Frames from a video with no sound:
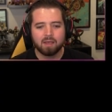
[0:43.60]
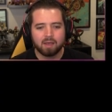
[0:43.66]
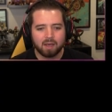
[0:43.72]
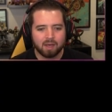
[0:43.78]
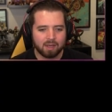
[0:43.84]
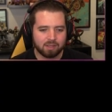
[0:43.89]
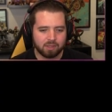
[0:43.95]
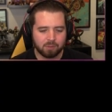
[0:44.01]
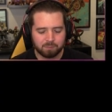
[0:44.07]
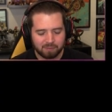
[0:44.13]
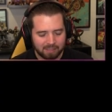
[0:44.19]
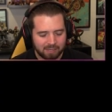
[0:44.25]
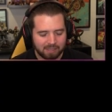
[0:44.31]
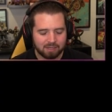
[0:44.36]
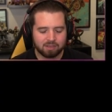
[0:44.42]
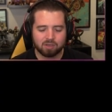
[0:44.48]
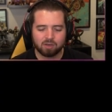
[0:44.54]
uh, the
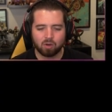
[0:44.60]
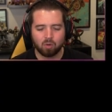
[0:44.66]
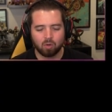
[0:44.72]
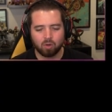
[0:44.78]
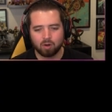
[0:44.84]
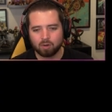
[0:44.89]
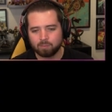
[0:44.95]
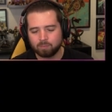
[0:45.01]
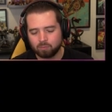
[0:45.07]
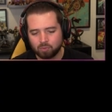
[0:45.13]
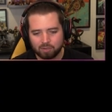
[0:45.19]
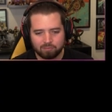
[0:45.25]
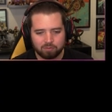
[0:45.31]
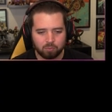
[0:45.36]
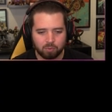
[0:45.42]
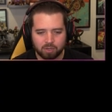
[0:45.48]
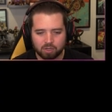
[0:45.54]
pig, or
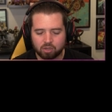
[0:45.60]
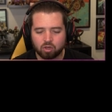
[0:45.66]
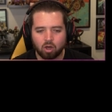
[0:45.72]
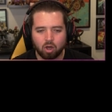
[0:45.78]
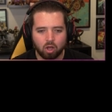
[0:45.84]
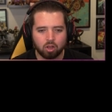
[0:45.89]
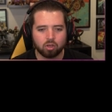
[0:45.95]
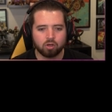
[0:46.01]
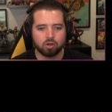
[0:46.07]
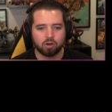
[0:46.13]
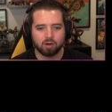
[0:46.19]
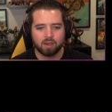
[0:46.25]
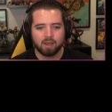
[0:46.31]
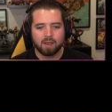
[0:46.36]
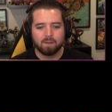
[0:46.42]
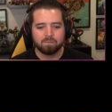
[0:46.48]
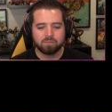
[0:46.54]
whatever you want to call
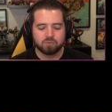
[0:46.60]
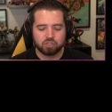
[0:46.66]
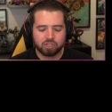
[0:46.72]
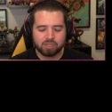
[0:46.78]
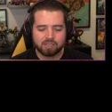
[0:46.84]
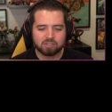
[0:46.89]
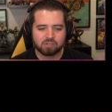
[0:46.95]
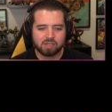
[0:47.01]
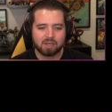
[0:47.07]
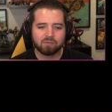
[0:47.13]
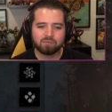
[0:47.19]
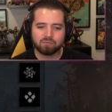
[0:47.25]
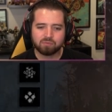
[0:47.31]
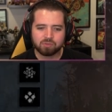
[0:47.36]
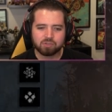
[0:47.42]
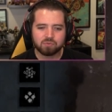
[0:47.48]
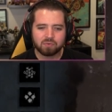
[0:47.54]
her, she has got
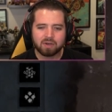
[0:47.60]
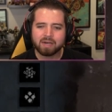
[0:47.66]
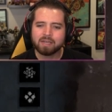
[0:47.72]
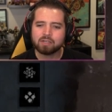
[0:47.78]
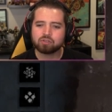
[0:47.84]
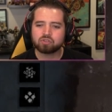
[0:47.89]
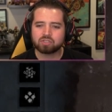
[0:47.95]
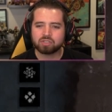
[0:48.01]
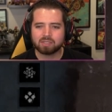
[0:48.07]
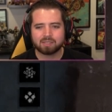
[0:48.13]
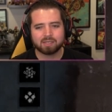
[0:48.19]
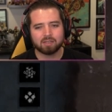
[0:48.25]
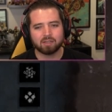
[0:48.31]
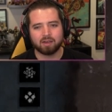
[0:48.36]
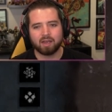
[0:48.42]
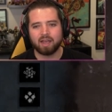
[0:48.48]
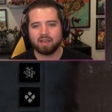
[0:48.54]
she's a very interesting
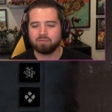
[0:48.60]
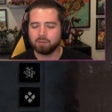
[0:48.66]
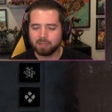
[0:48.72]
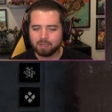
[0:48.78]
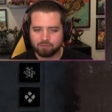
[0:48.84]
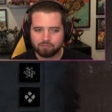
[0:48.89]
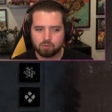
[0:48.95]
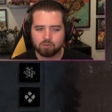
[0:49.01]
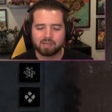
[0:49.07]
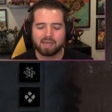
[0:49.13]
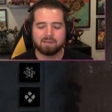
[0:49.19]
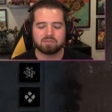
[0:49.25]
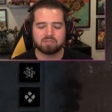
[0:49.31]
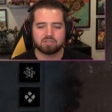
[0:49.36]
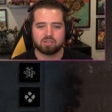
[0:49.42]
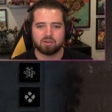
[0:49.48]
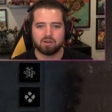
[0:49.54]
killer. I've played a few
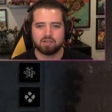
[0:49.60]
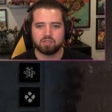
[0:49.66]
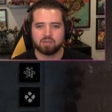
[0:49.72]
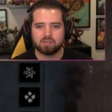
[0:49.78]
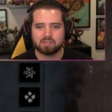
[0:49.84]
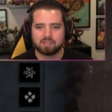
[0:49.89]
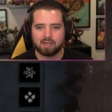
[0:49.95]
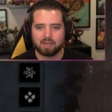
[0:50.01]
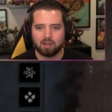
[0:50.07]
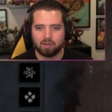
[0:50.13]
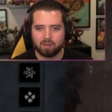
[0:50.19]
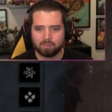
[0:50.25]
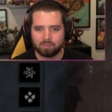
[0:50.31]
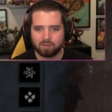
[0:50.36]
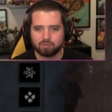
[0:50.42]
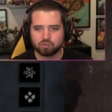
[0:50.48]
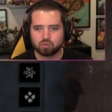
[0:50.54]
games with her, as you can tell.
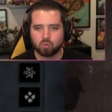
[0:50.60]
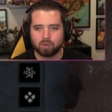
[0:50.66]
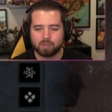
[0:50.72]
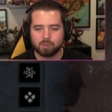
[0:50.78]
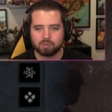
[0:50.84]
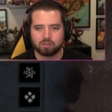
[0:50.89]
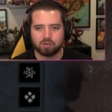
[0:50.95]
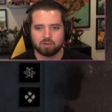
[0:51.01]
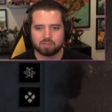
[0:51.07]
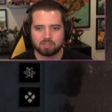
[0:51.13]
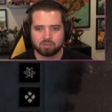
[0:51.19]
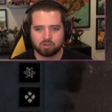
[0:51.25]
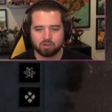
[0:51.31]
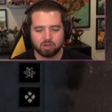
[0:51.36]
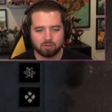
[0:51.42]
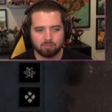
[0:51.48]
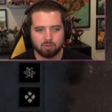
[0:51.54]
I'm level 20 with her at the
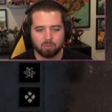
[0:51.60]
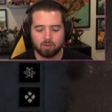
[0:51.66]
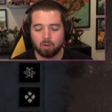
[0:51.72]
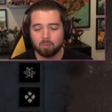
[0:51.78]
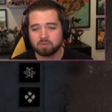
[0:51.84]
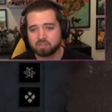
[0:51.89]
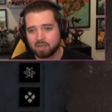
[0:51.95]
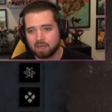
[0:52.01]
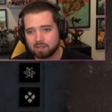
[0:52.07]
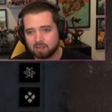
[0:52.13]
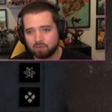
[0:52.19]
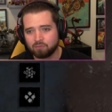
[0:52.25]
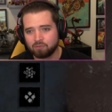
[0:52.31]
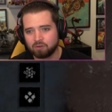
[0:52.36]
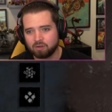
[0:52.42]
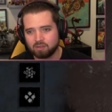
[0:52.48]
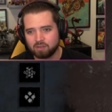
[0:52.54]
current moment. Almost got
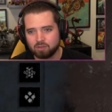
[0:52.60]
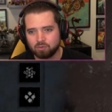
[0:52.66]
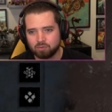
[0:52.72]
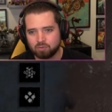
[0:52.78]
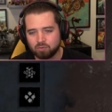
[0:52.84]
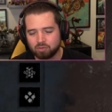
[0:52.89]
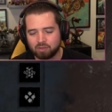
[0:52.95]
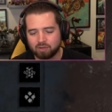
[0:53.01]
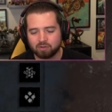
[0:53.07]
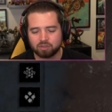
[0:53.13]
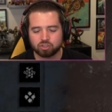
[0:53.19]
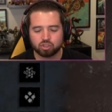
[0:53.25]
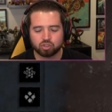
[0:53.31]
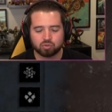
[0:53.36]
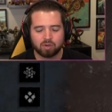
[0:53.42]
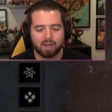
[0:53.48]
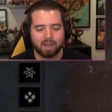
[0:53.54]
enough for a new, new thing on the
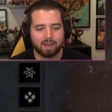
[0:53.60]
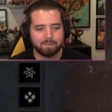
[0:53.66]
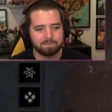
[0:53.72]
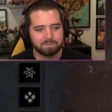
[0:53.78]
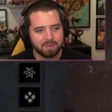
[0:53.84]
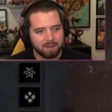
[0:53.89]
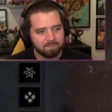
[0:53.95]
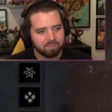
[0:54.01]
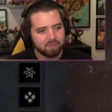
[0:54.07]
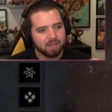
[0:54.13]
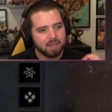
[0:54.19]
shrine. But